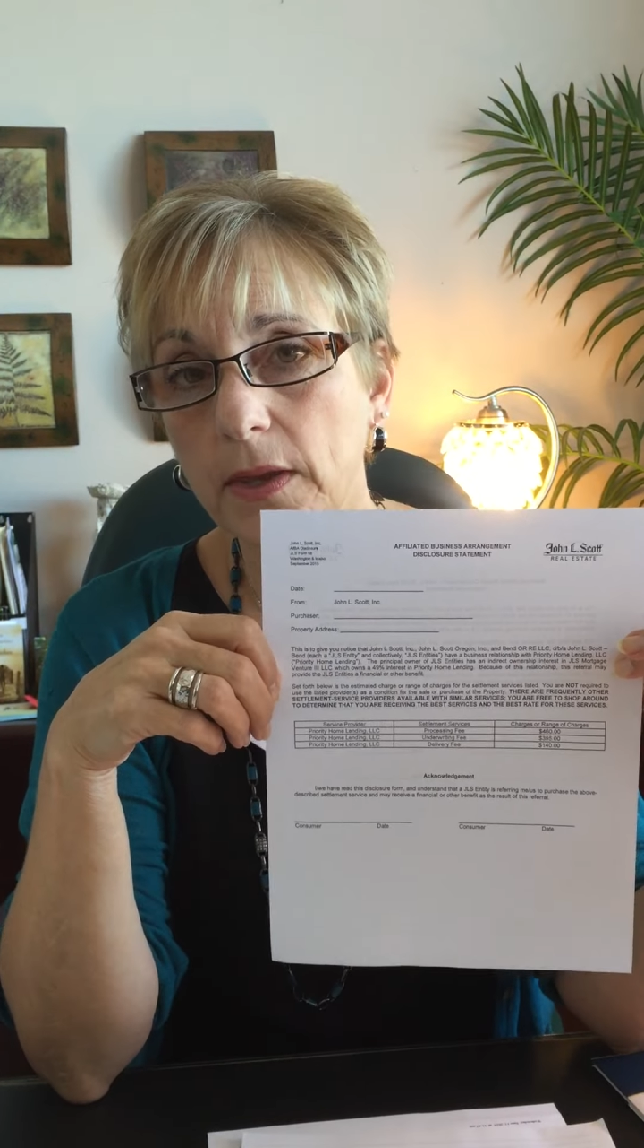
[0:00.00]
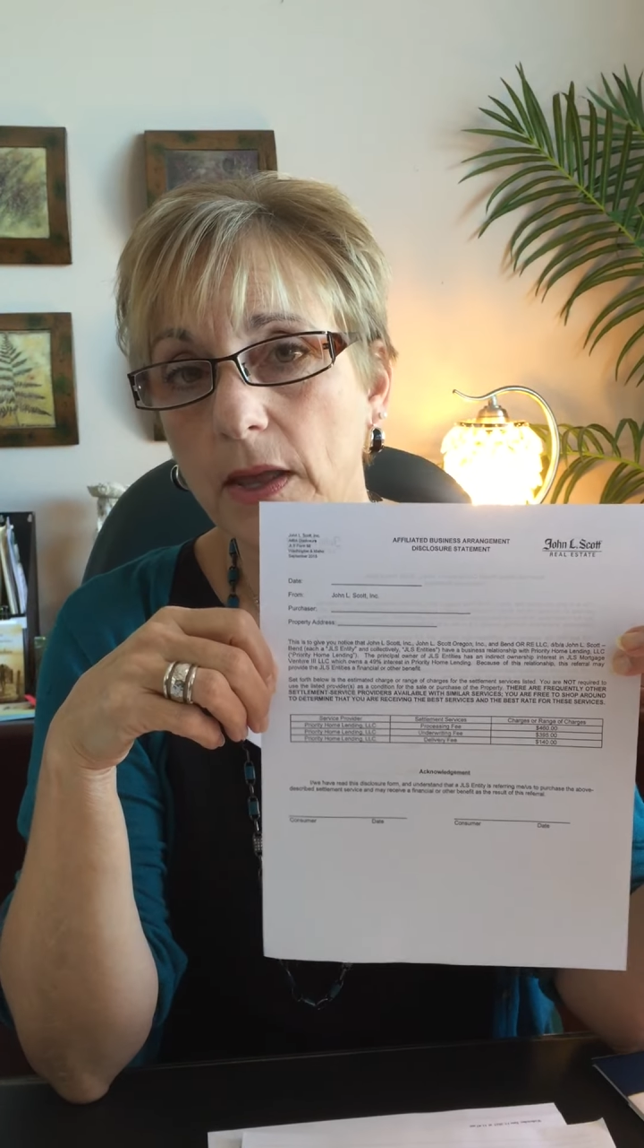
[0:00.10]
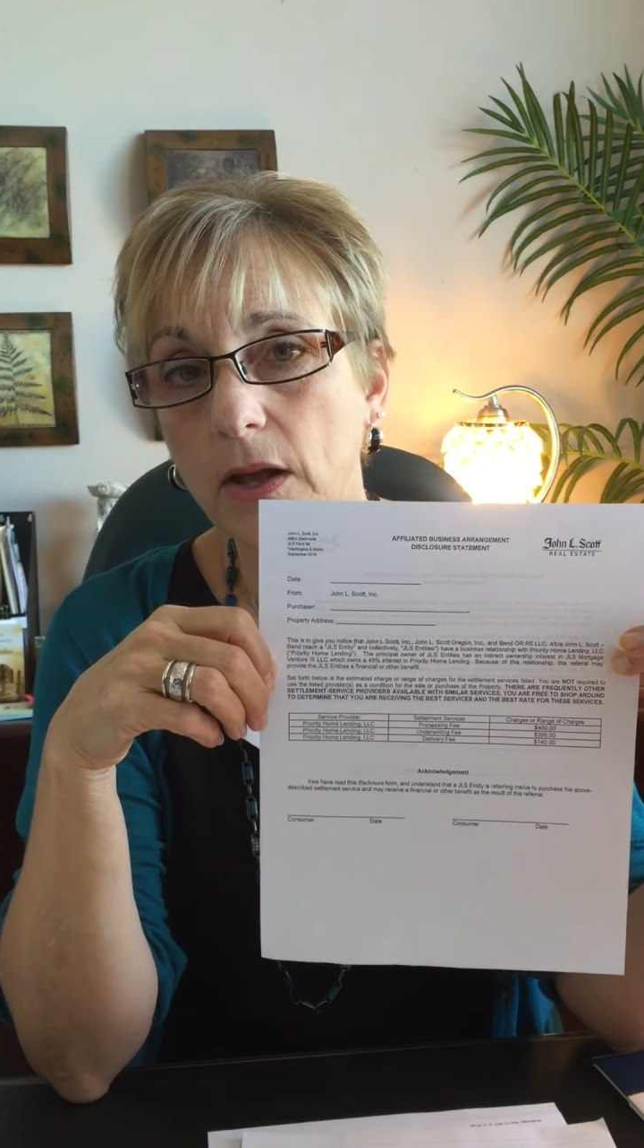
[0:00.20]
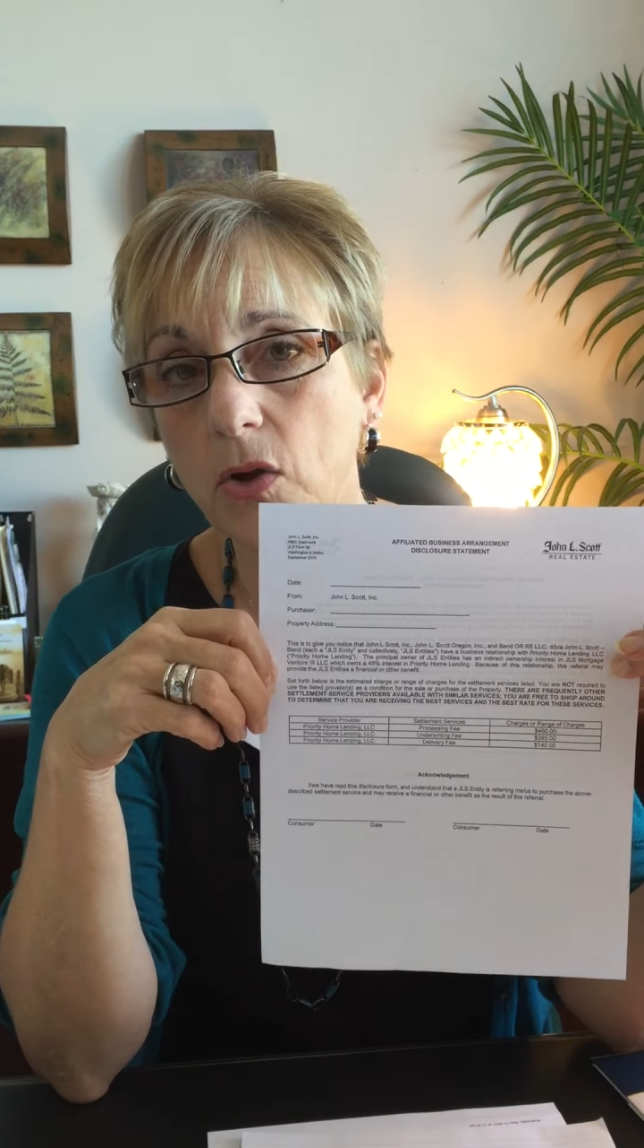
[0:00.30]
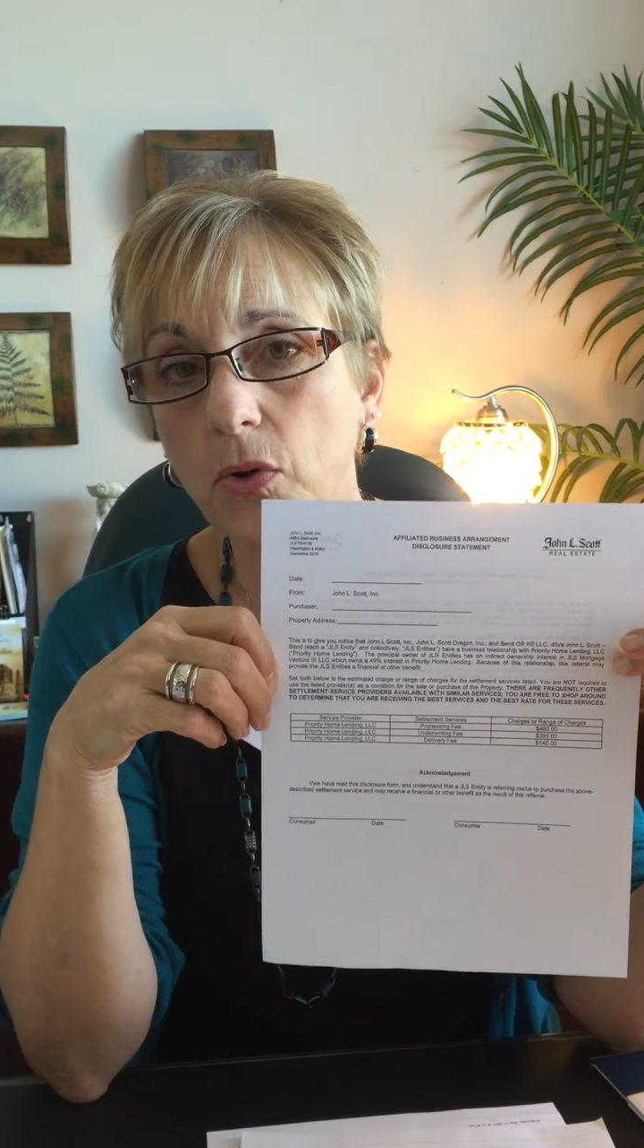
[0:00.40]

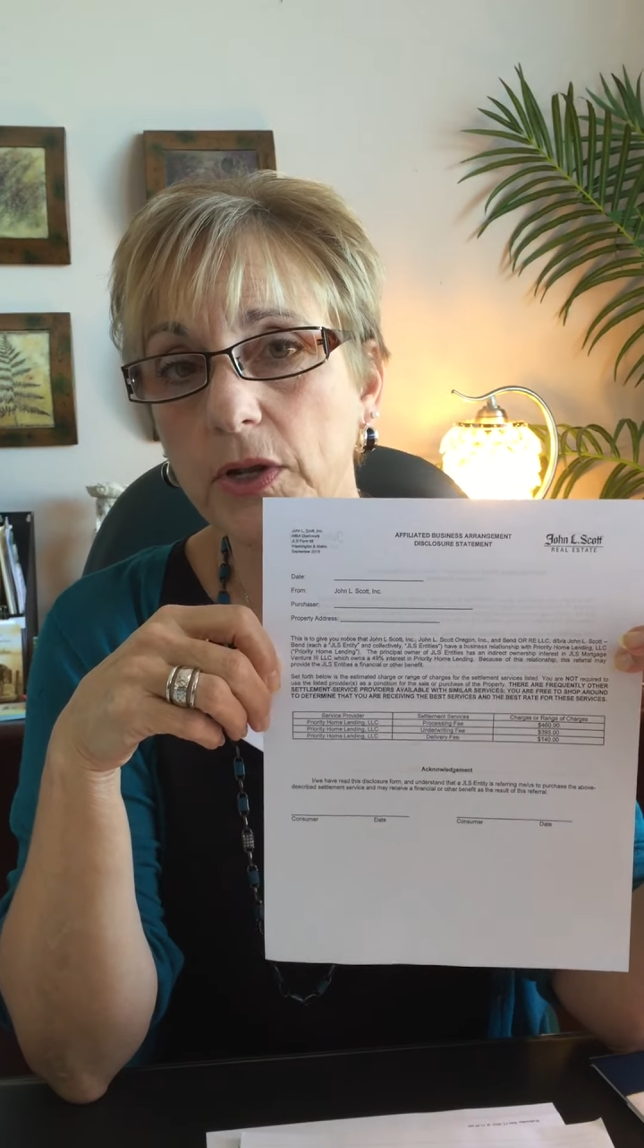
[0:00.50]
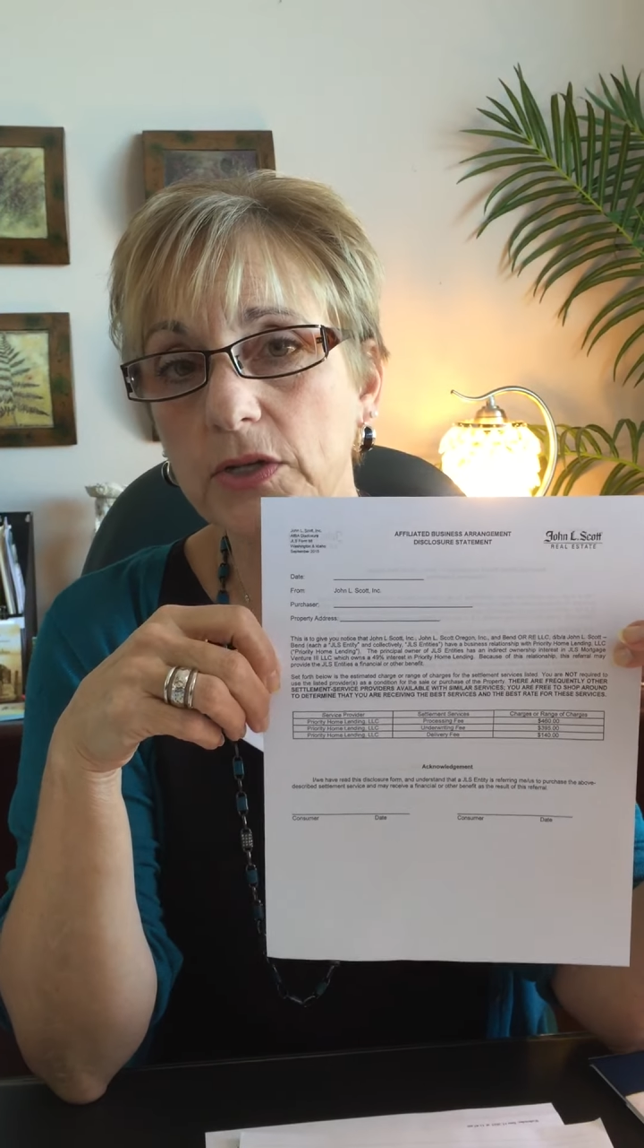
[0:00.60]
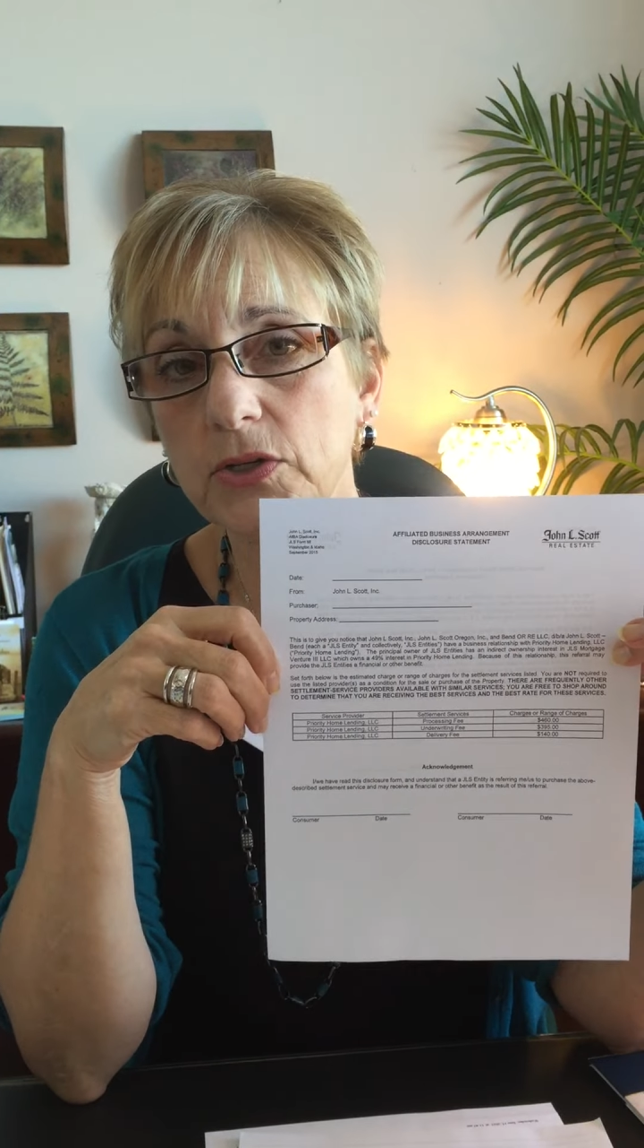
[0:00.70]
According